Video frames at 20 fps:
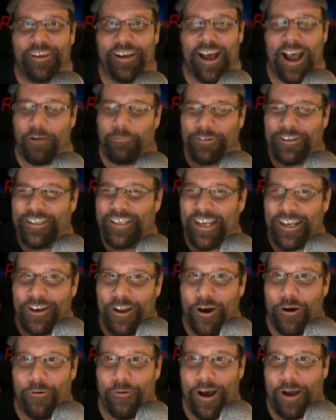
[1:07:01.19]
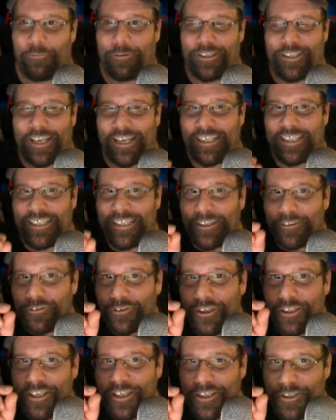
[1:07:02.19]
I would say no. I would say it's still
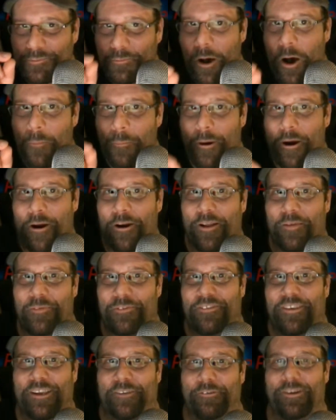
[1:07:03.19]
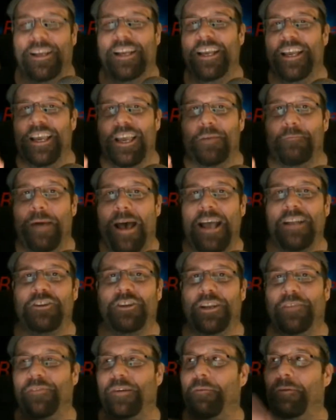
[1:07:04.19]
just a small part of the secret.
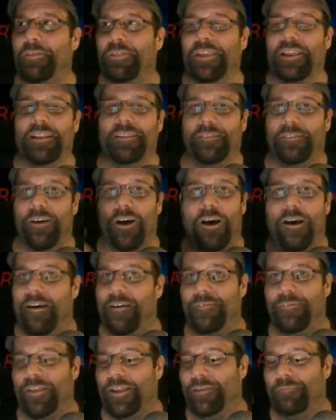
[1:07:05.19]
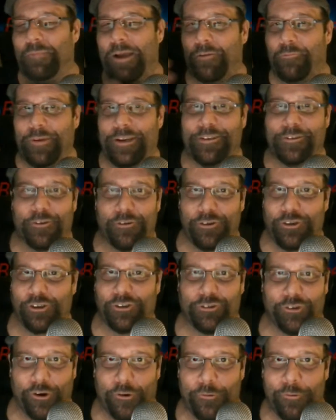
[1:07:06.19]
Imagine if everything that my research has
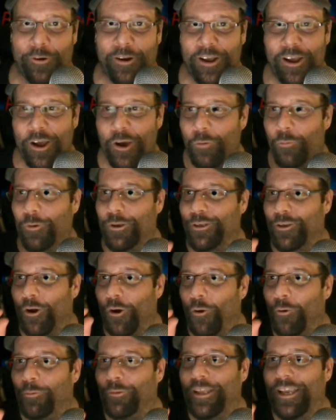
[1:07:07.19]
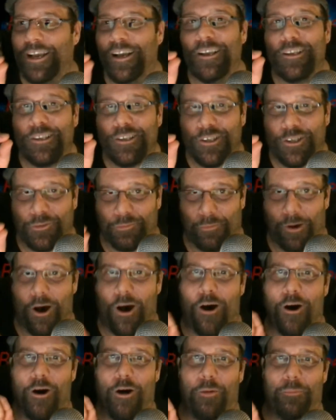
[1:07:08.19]
shown was only a
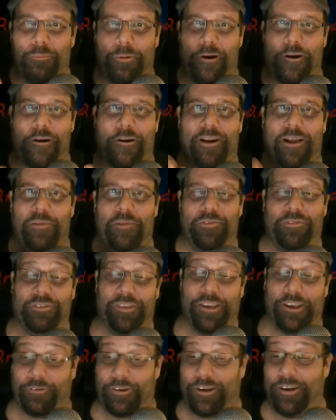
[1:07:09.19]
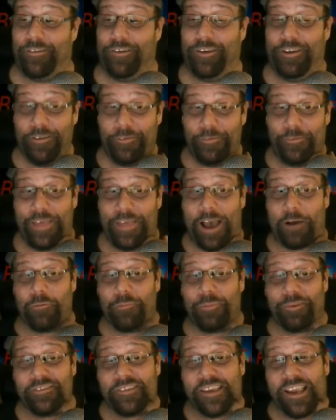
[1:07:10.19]
small part of the secret. That would
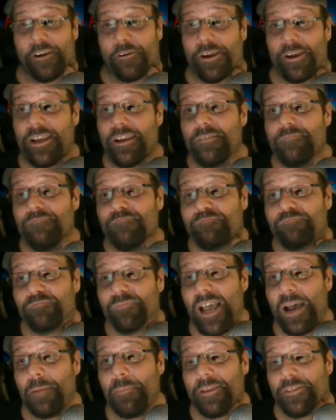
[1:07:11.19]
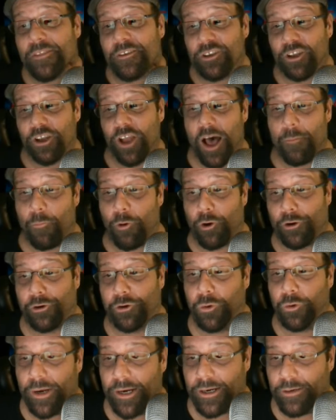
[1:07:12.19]
be scary. I bet there's a lot more
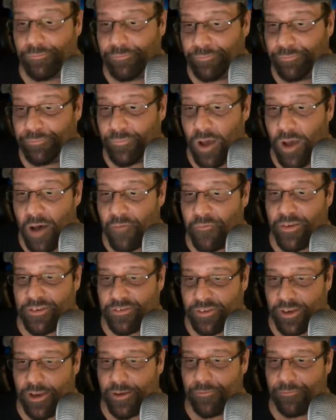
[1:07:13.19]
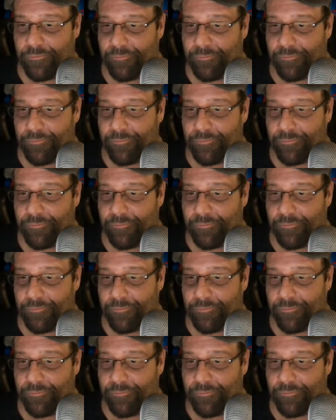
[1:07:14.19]
to it, obviously.